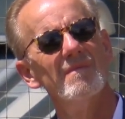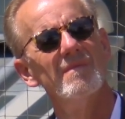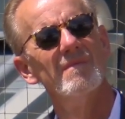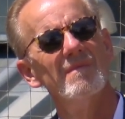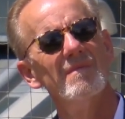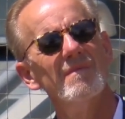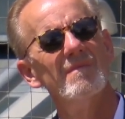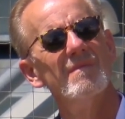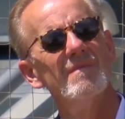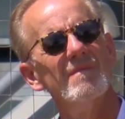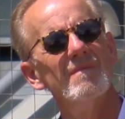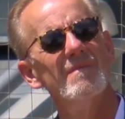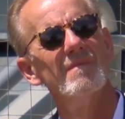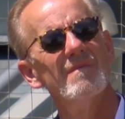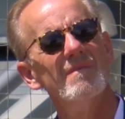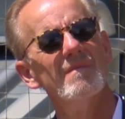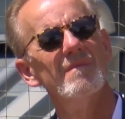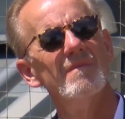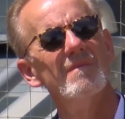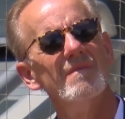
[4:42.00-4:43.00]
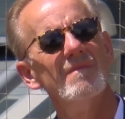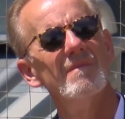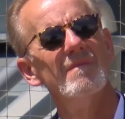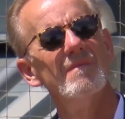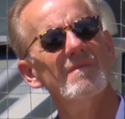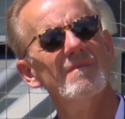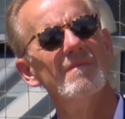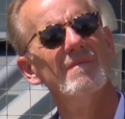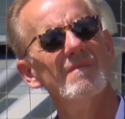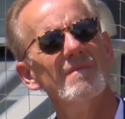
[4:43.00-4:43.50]
Jim Pohlad
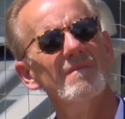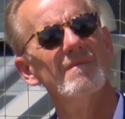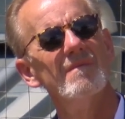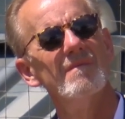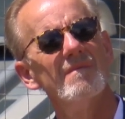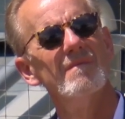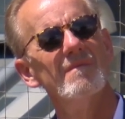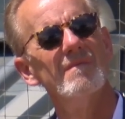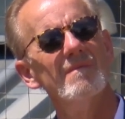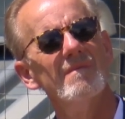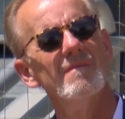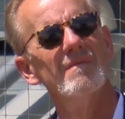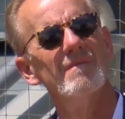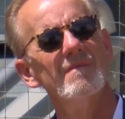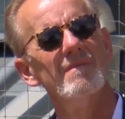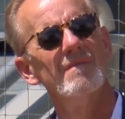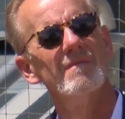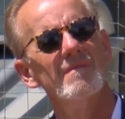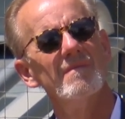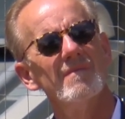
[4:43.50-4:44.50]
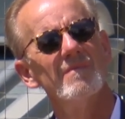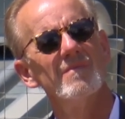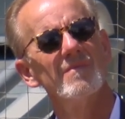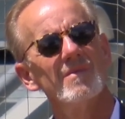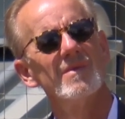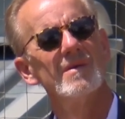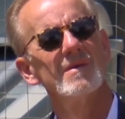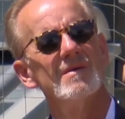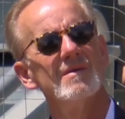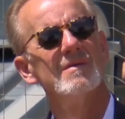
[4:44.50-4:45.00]
takes
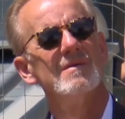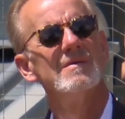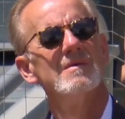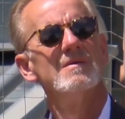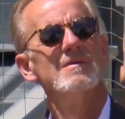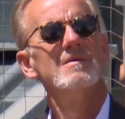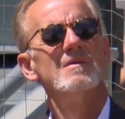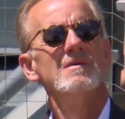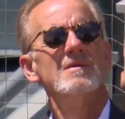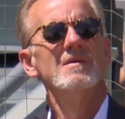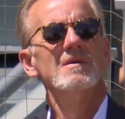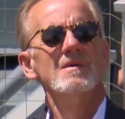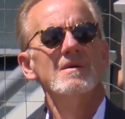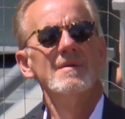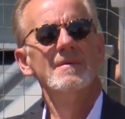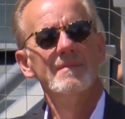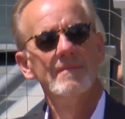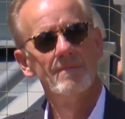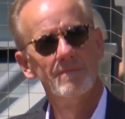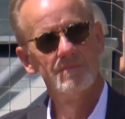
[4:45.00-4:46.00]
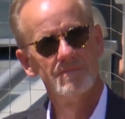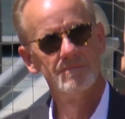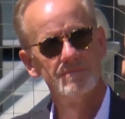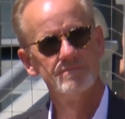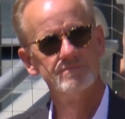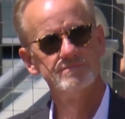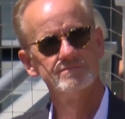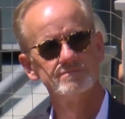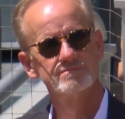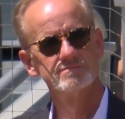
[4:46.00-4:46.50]
credit for nothing
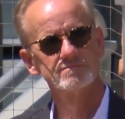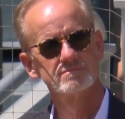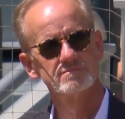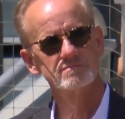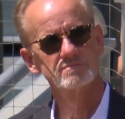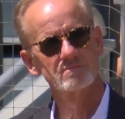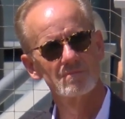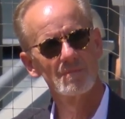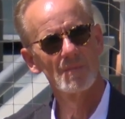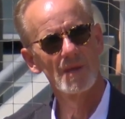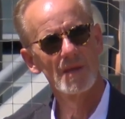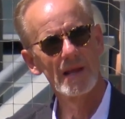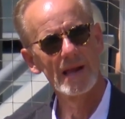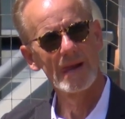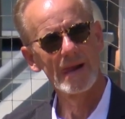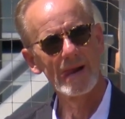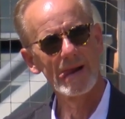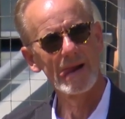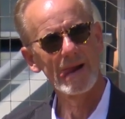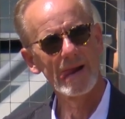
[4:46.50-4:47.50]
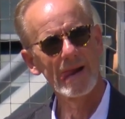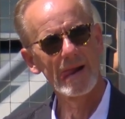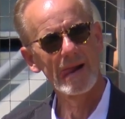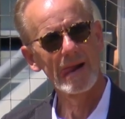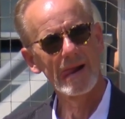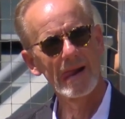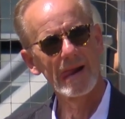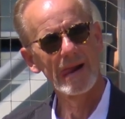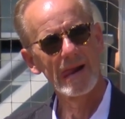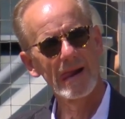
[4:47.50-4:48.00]
and
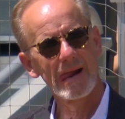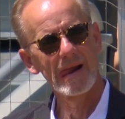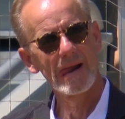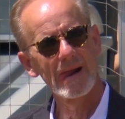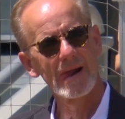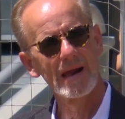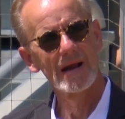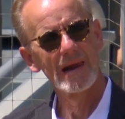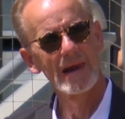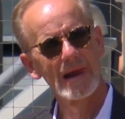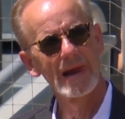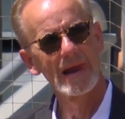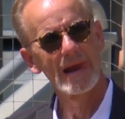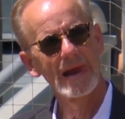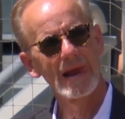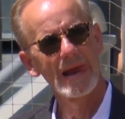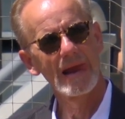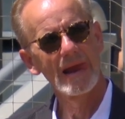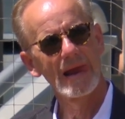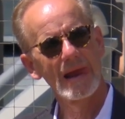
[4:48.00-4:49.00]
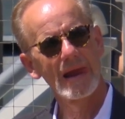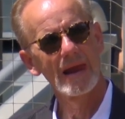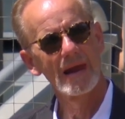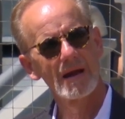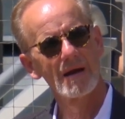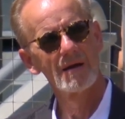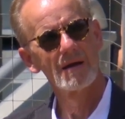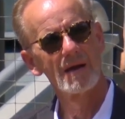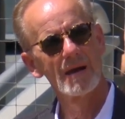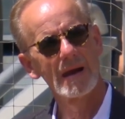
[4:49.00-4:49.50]
deserves credit for so
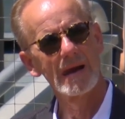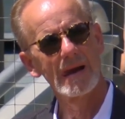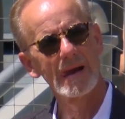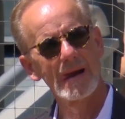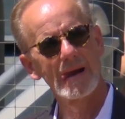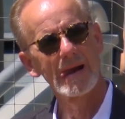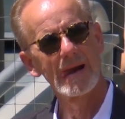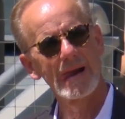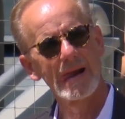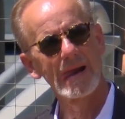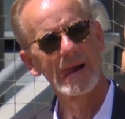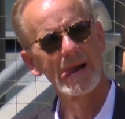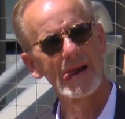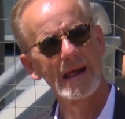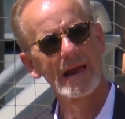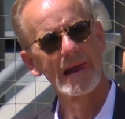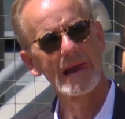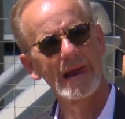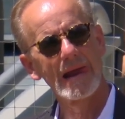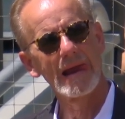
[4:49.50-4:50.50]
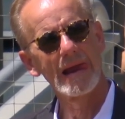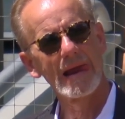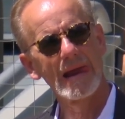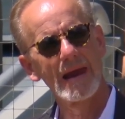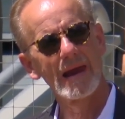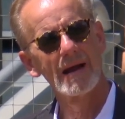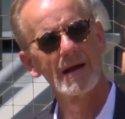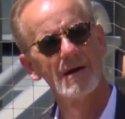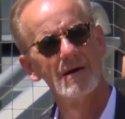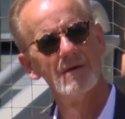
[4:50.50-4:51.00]
much.
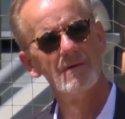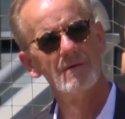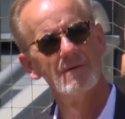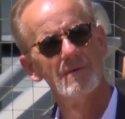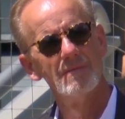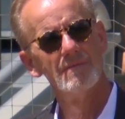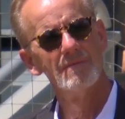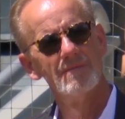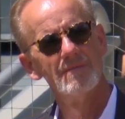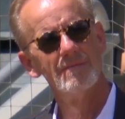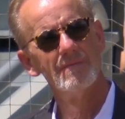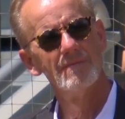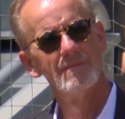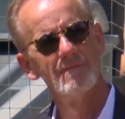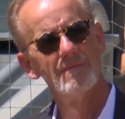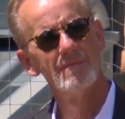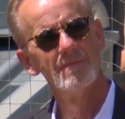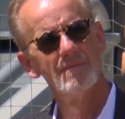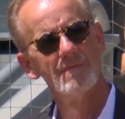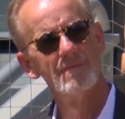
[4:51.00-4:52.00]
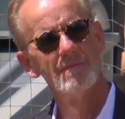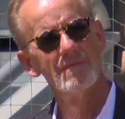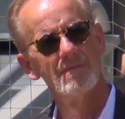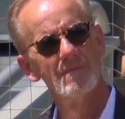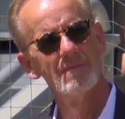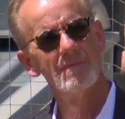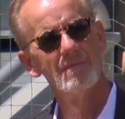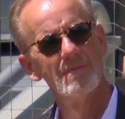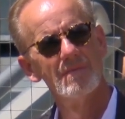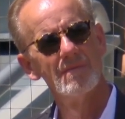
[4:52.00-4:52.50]
When we were starting to
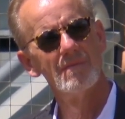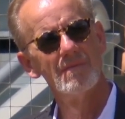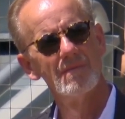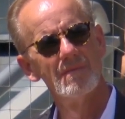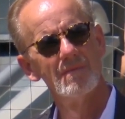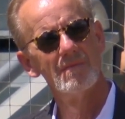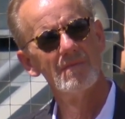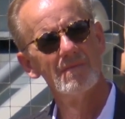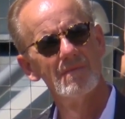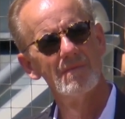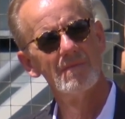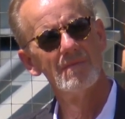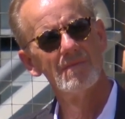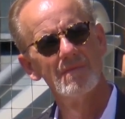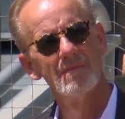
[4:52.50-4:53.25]
build the ballpark,